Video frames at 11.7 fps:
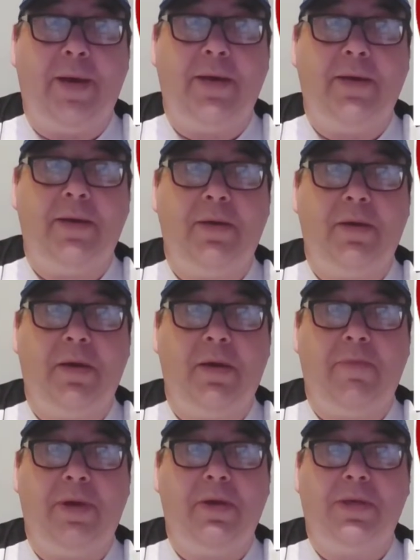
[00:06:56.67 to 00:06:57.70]
end
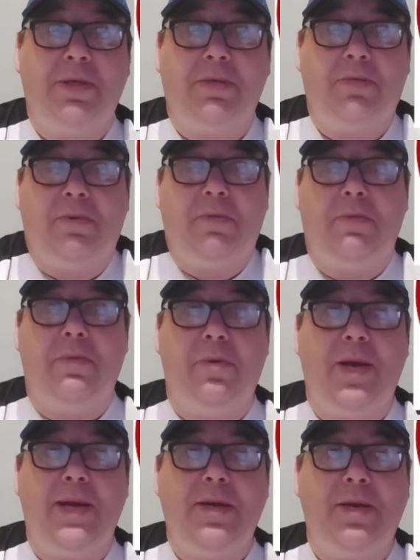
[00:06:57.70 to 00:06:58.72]
because
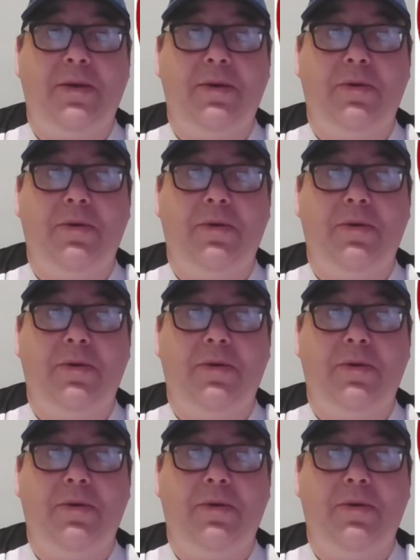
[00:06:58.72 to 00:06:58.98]
we had to.